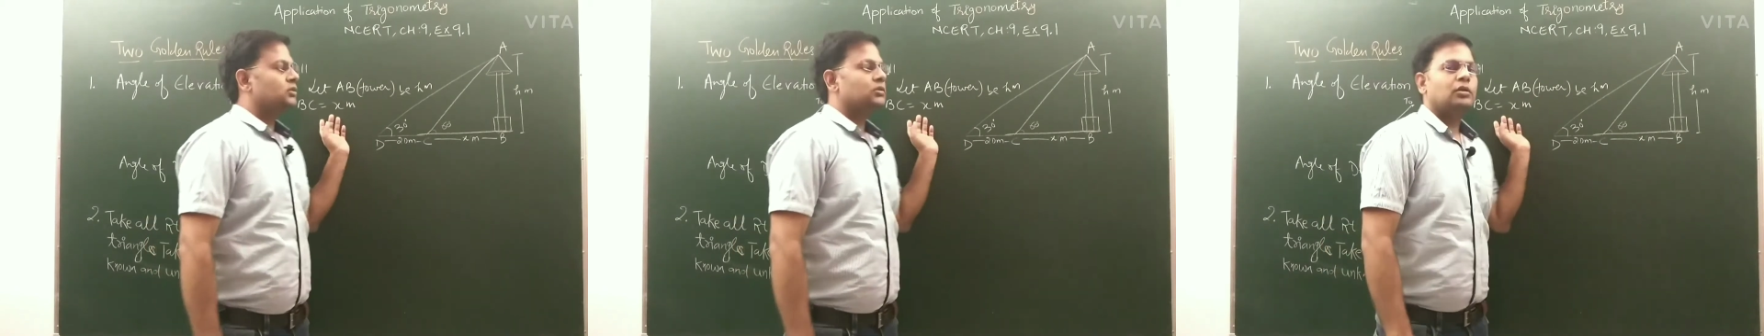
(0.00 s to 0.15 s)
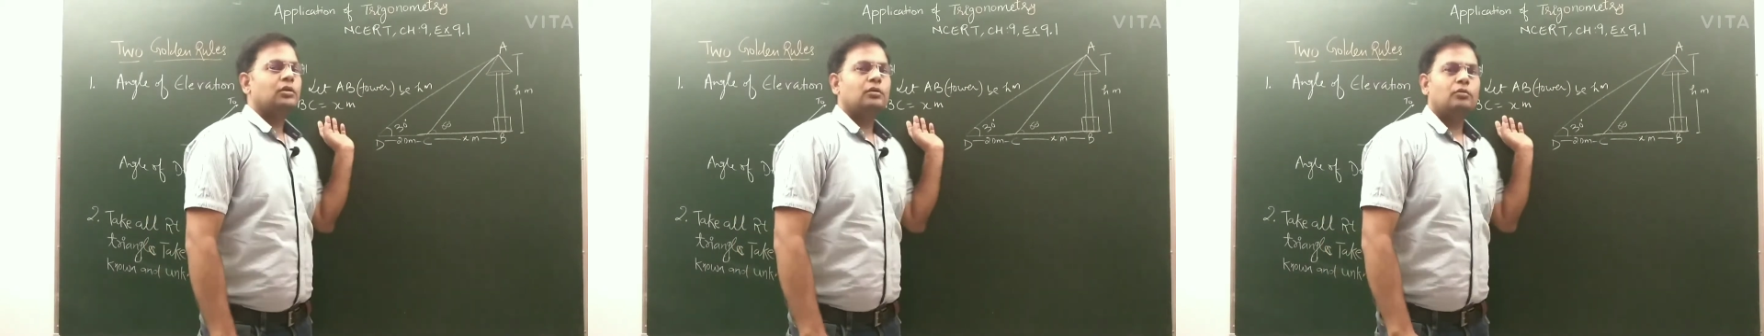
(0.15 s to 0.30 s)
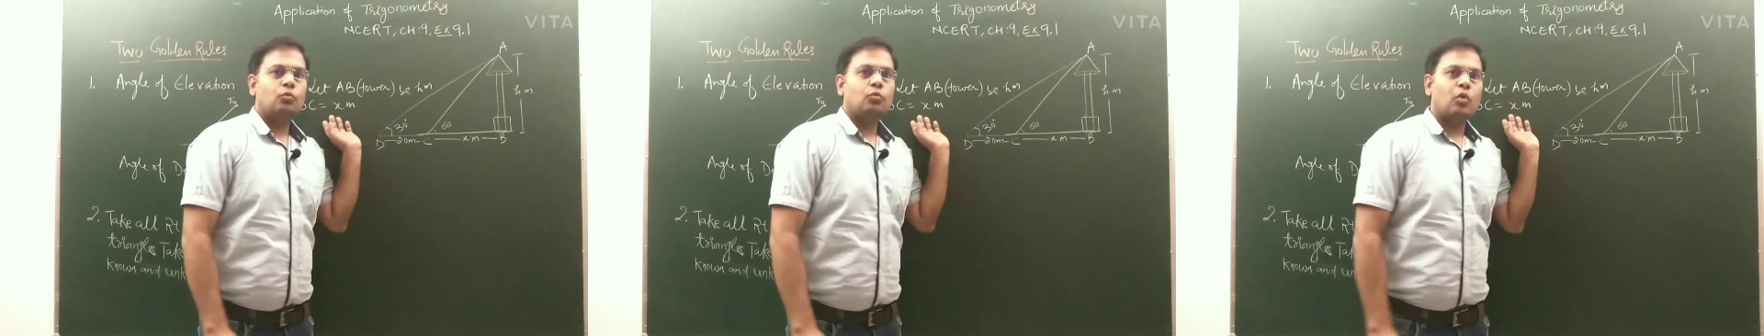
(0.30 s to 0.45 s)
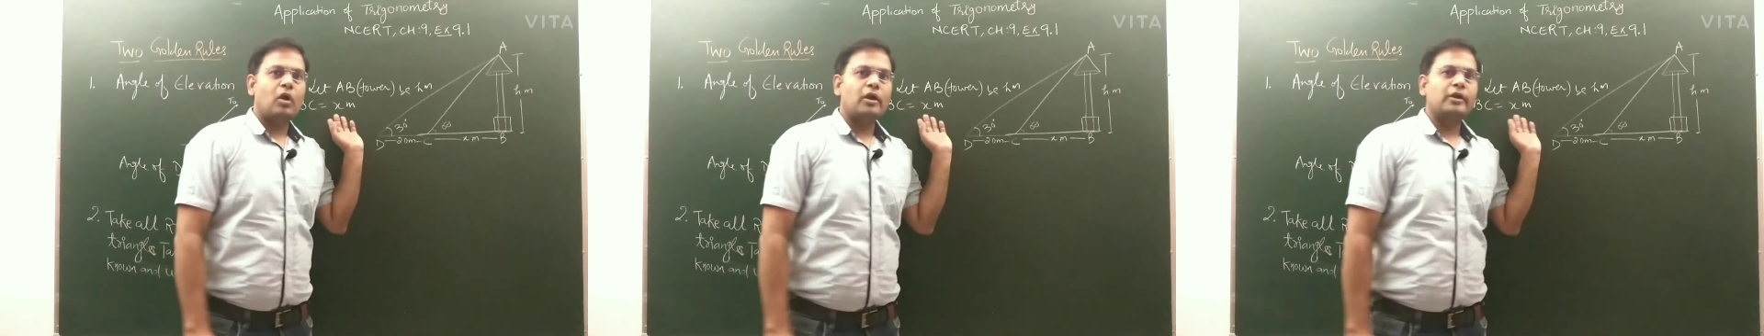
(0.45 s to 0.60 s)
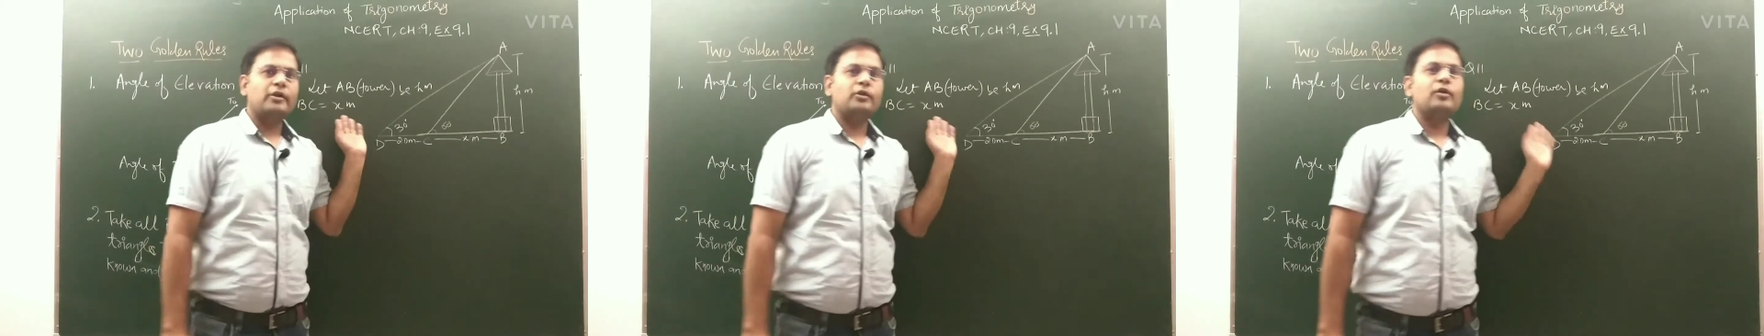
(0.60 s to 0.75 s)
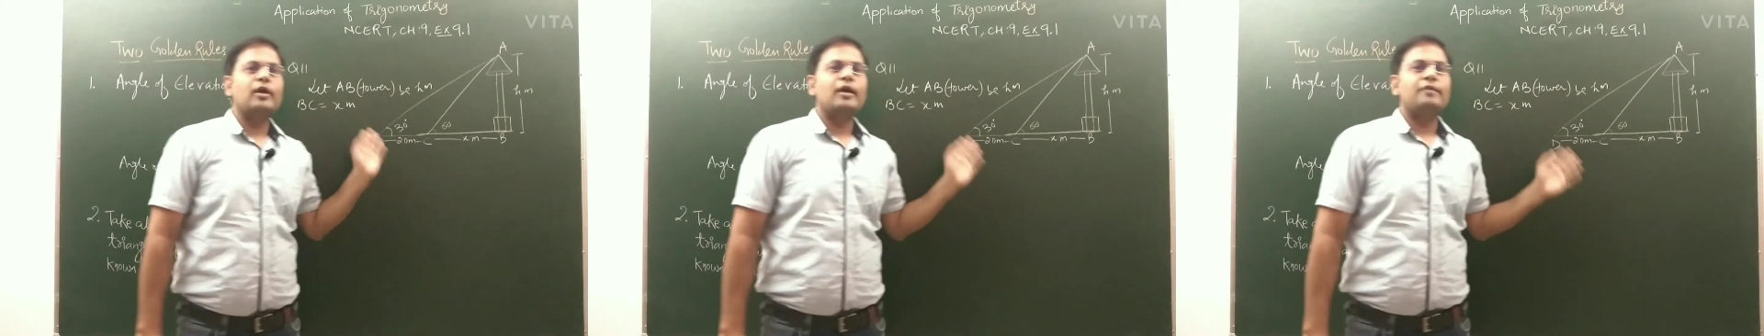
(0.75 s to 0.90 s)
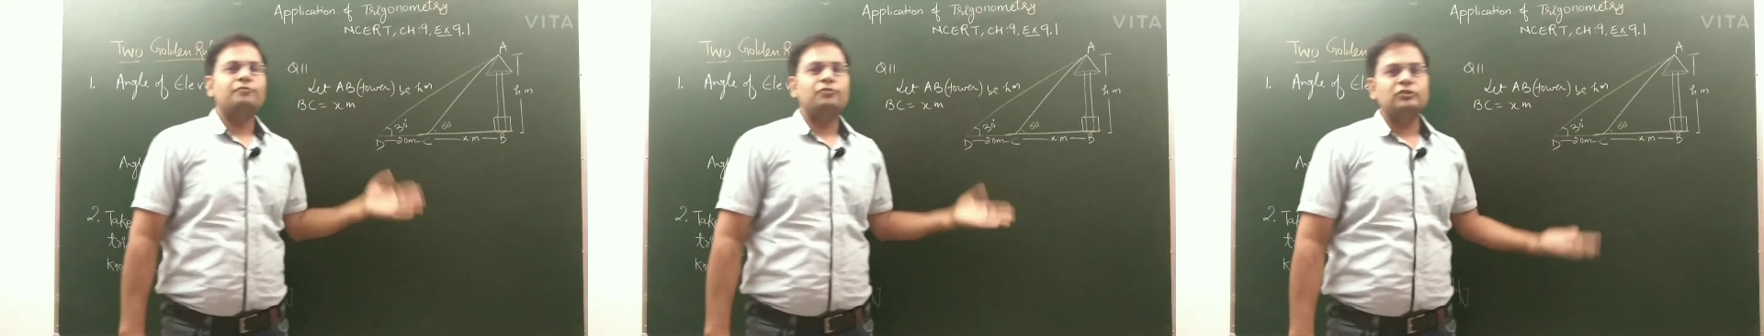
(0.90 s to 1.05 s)
what you
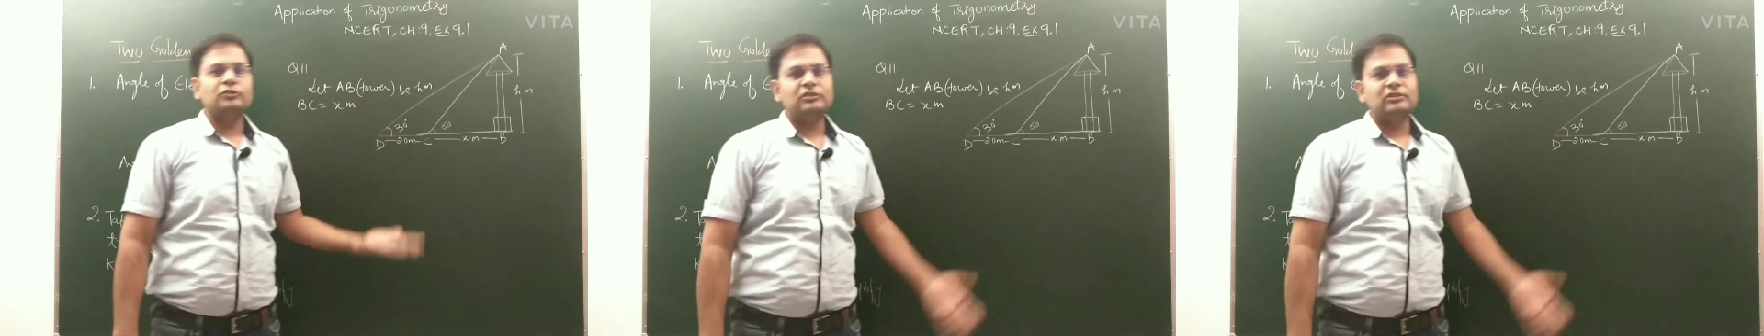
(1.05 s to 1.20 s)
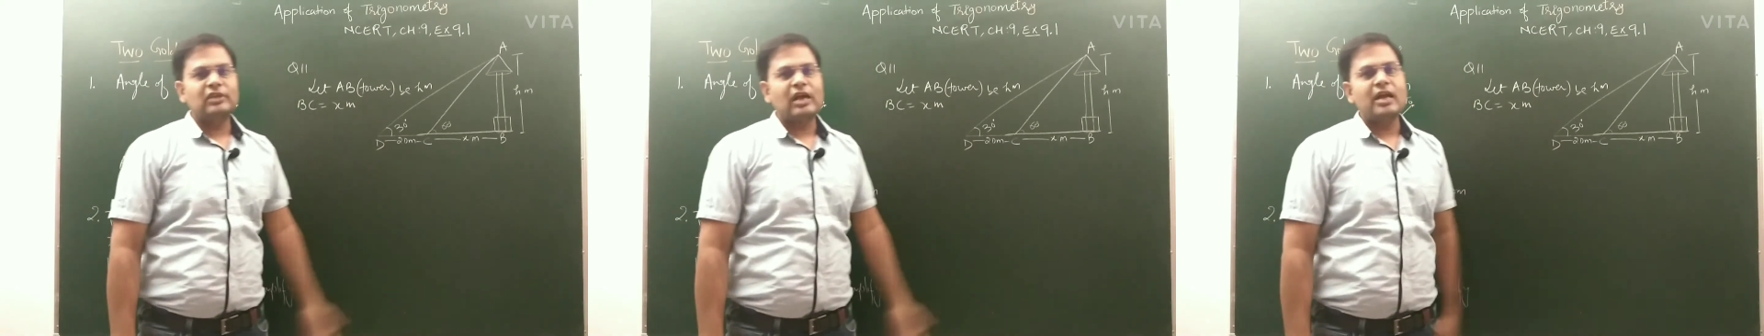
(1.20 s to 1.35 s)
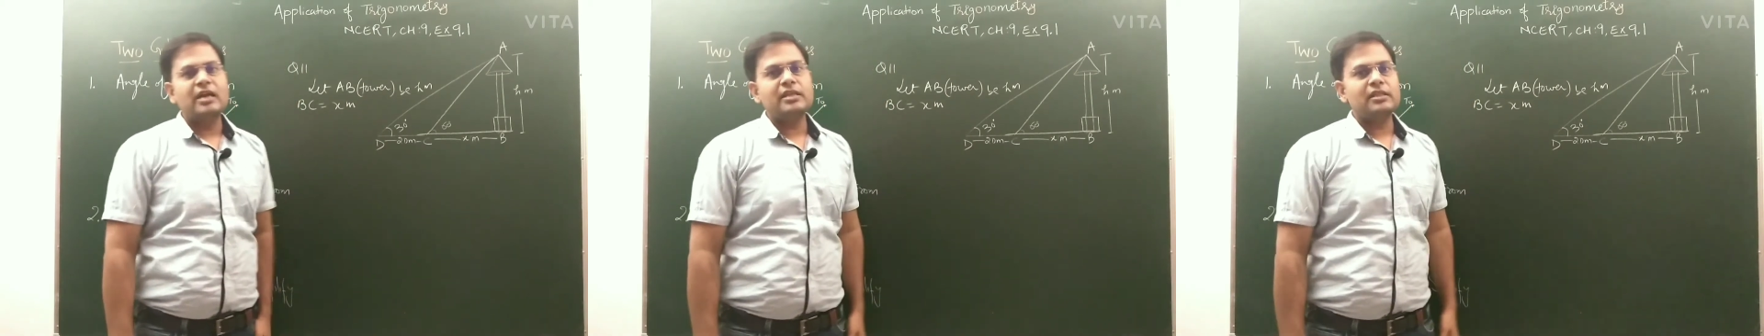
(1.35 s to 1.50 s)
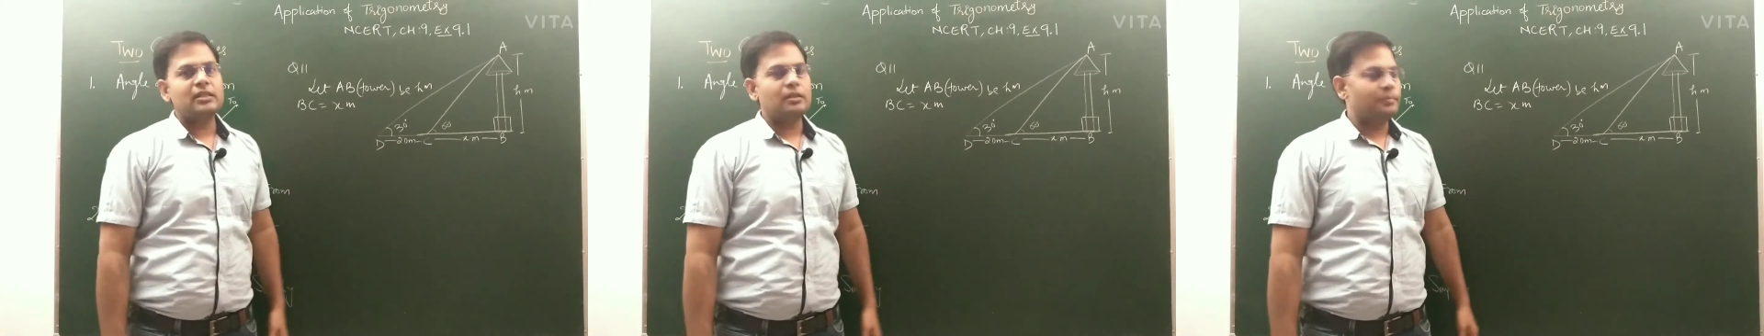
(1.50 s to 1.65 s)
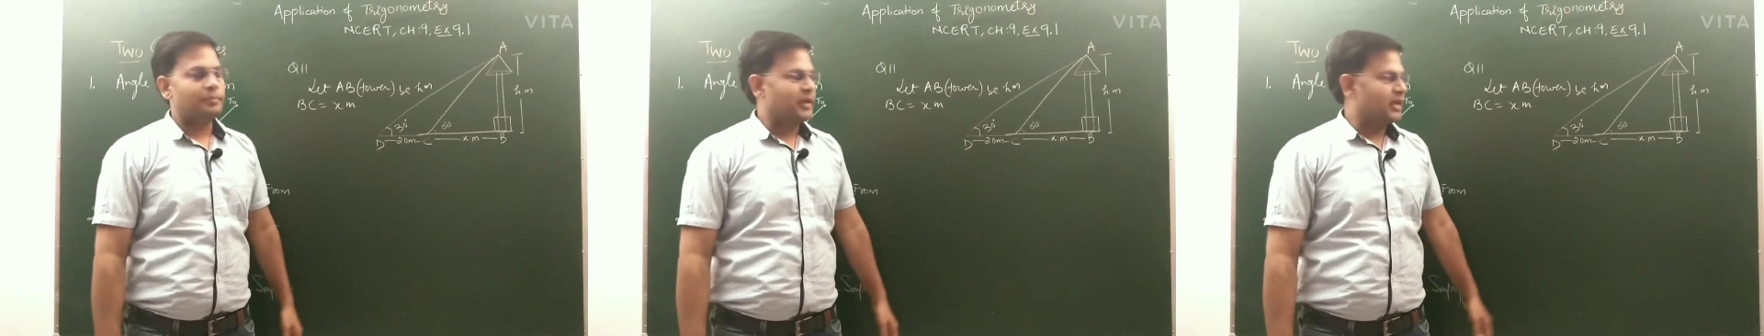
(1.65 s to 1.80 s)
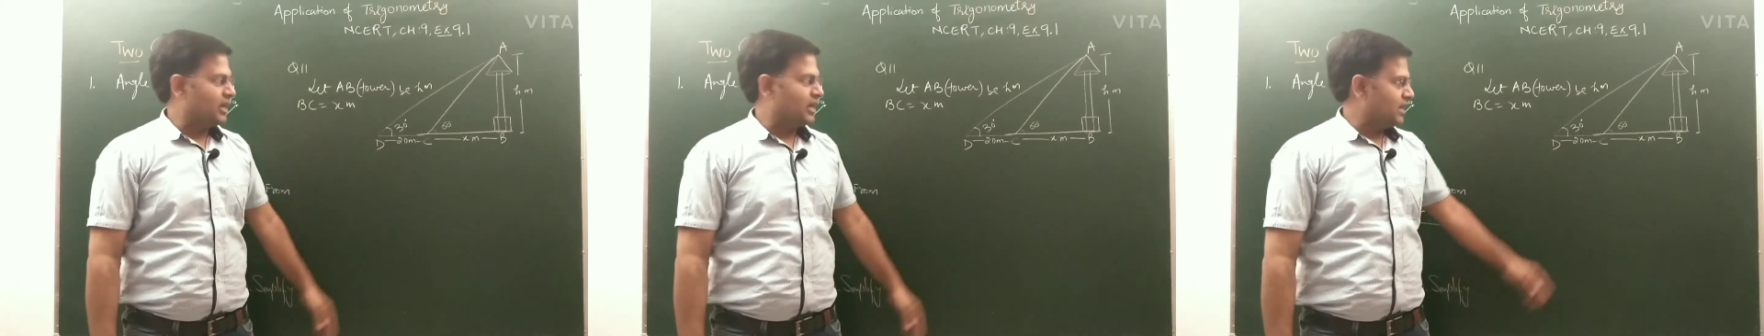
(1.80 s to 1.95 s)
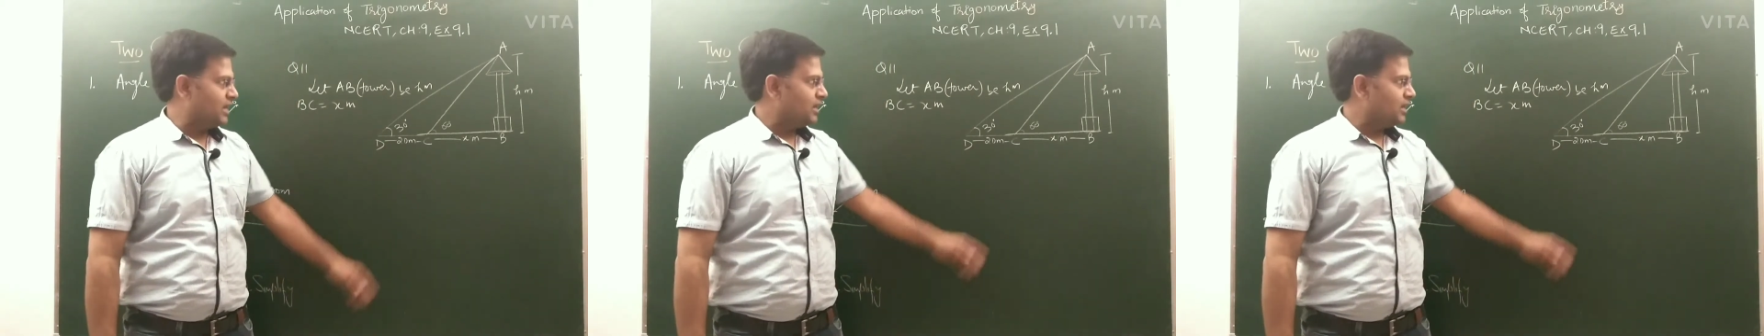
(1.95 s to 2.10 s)
have to start in the
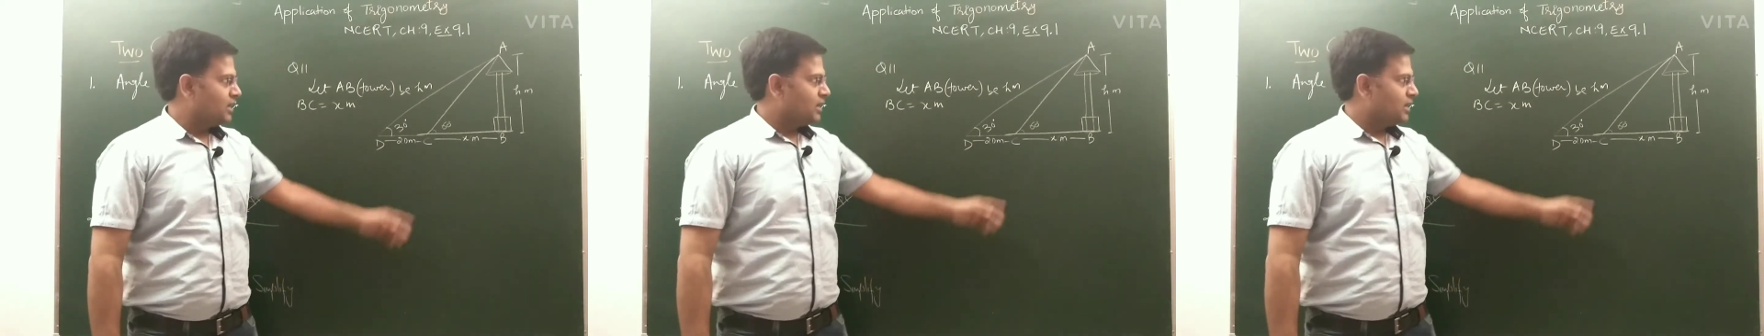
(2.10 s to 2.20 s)
beginning.